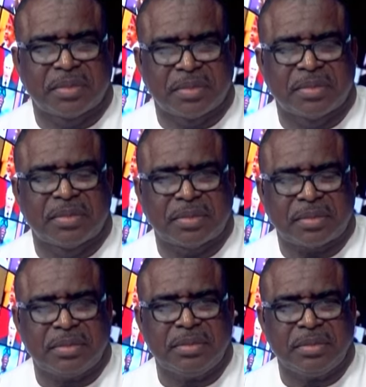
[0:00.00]

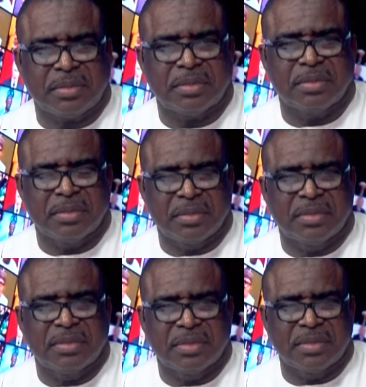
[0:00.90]

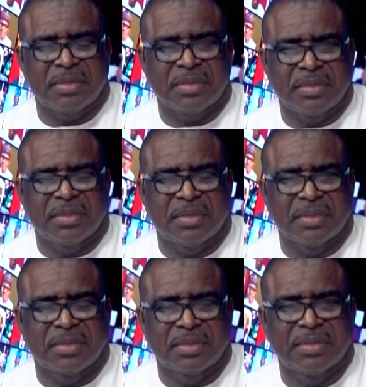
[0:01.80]

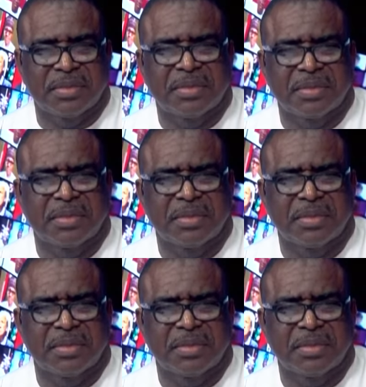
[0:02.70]
[no speech]